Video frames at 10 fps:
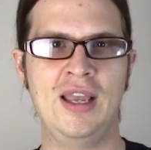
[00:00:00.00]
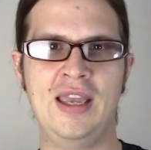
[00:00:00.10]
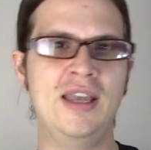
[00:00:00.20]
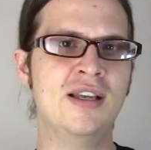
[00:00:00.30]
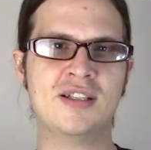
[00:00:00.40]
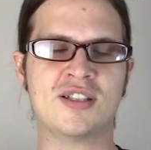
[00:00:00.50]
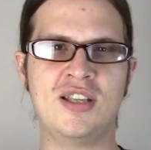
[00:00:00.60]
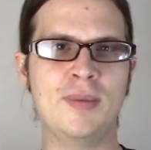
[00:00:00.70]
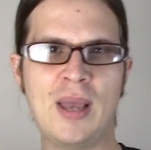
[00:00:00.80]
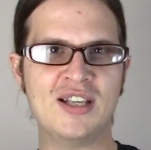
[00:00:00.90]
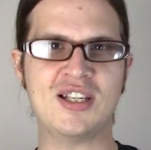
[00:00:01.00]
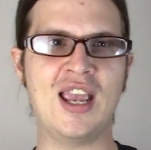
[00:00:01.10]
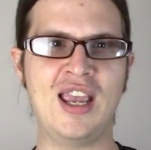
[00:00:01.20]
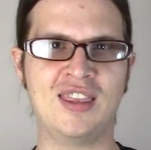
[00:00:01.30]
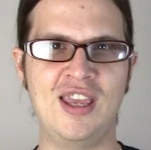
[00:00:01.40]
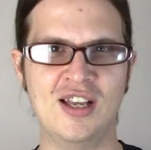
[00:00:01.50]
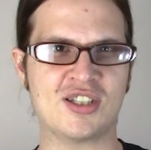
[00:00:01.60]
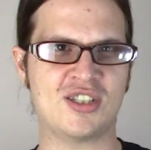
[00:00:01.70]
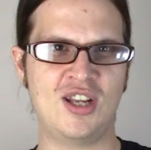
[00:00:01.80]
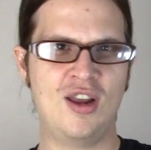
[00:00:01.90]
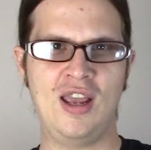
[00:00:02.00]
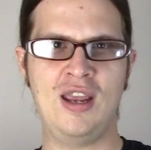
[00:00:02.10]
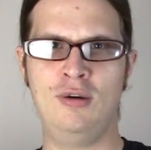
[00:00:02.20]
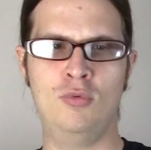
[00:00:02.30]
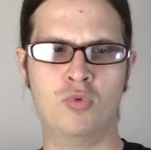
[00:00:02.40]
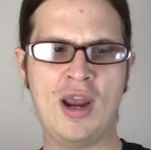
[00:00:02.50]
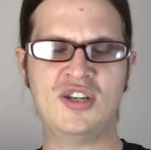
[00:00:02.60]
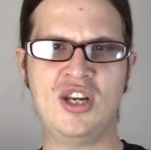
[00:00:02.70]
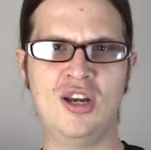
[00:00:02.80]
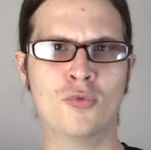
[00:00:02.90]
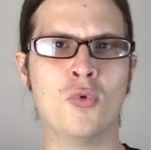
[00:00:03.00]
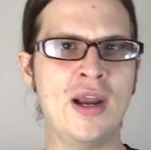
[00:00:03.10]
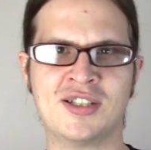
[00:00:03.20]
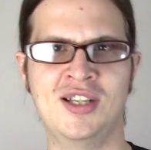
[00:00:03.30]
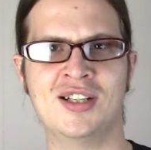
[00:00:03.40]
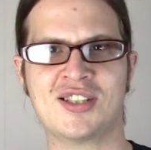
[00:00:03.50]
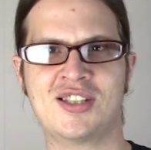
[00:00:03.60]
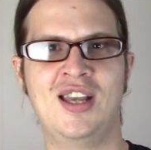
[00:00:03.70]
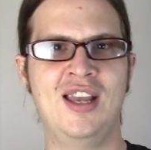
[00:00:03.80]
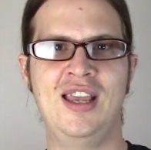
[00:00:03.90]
Is the amazing atheist a raging racist?